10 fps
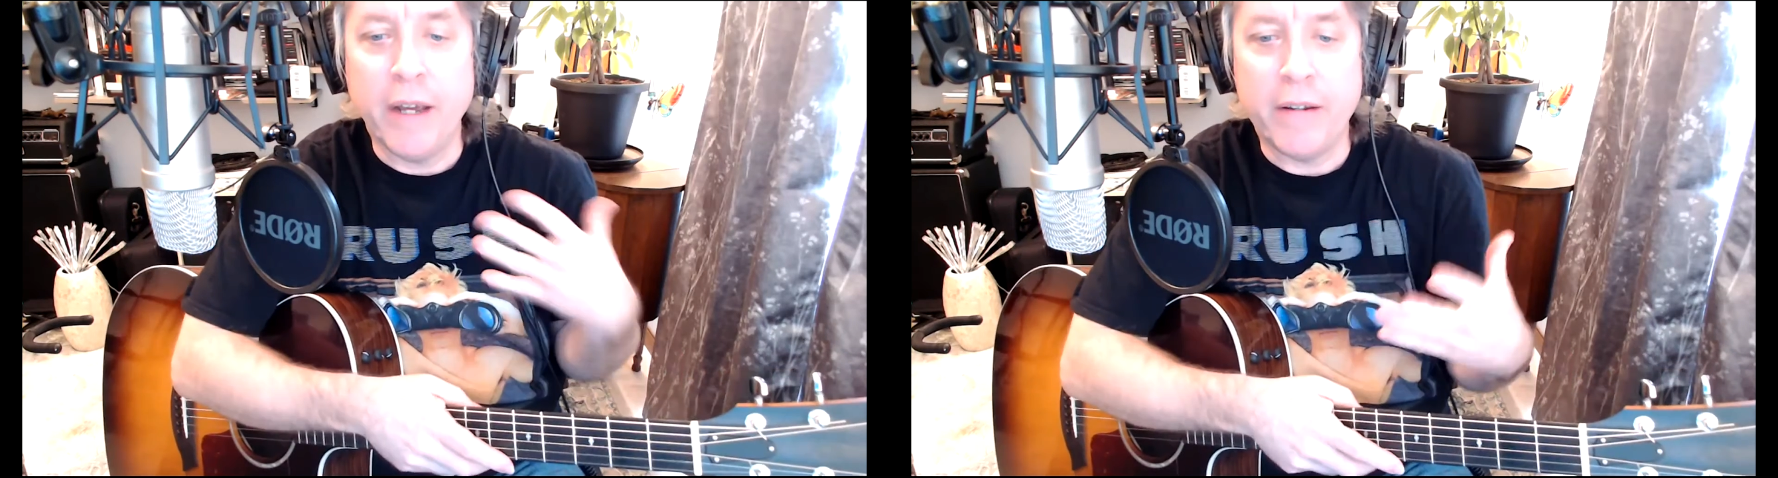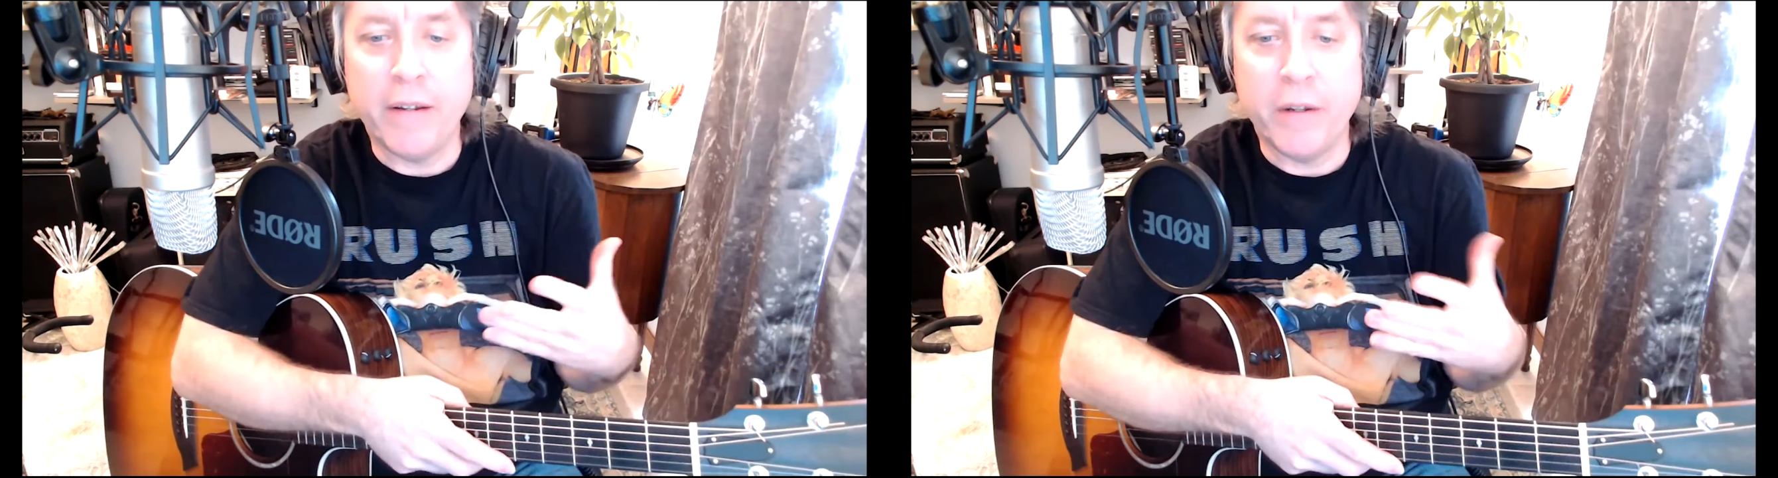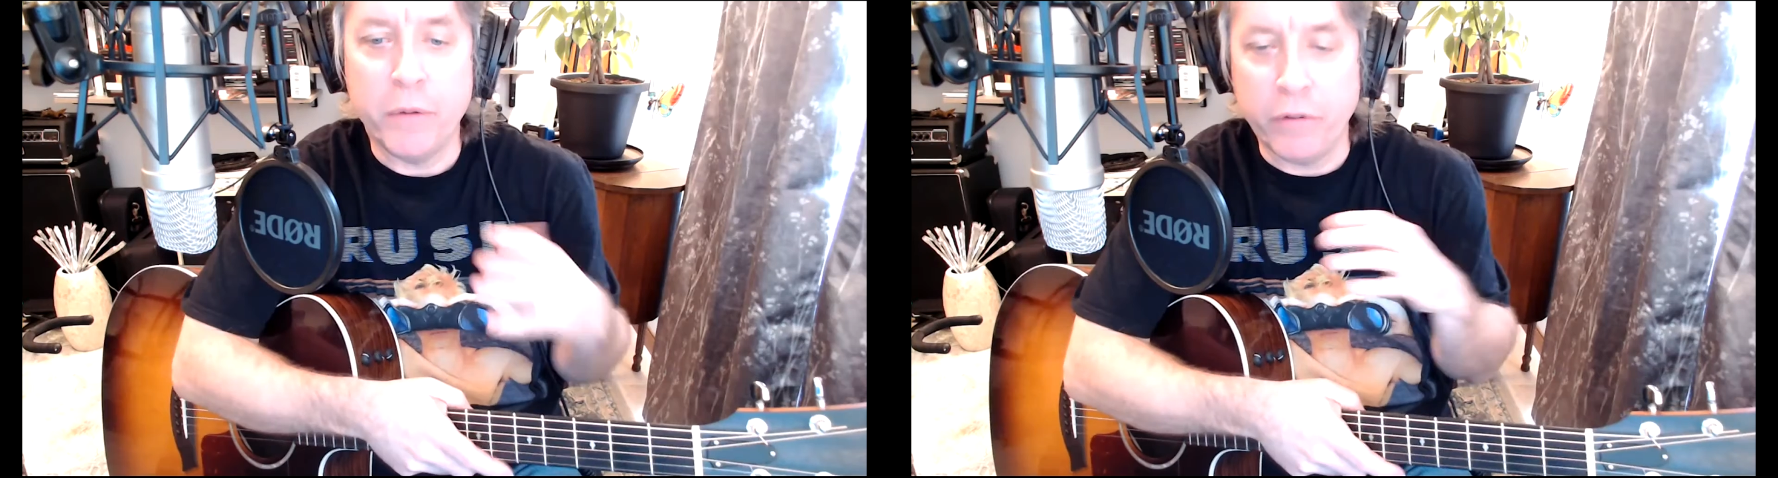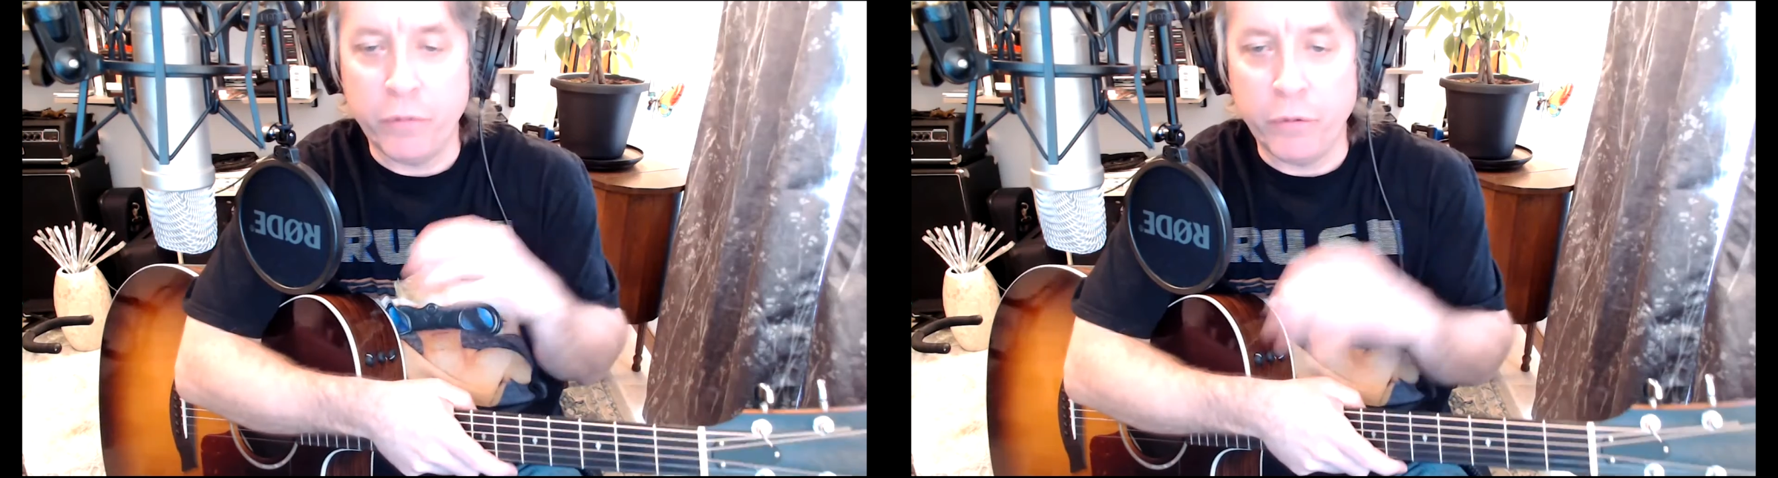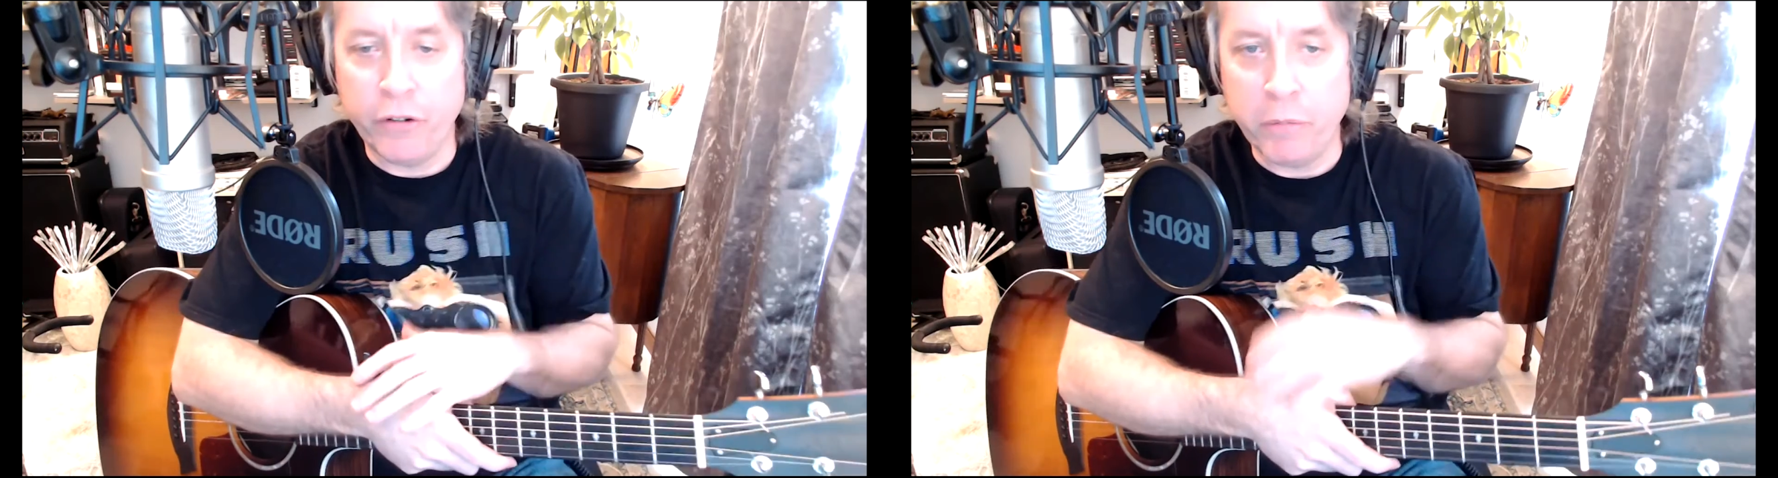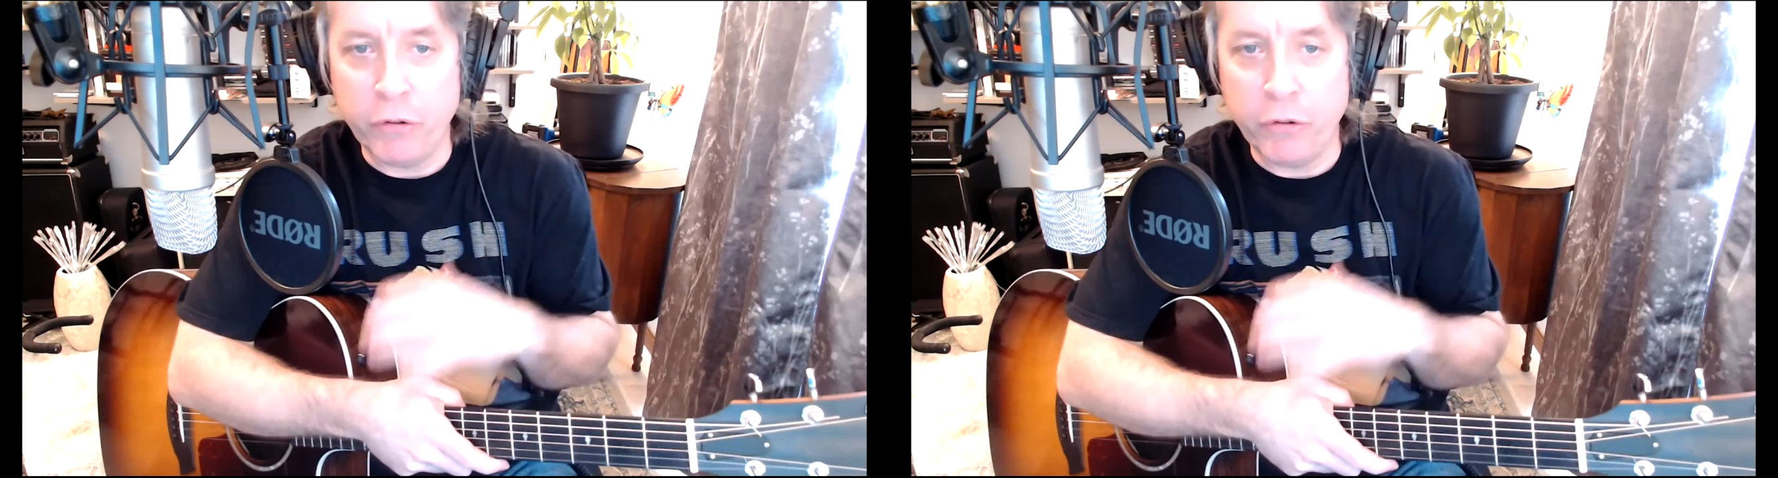idea with switching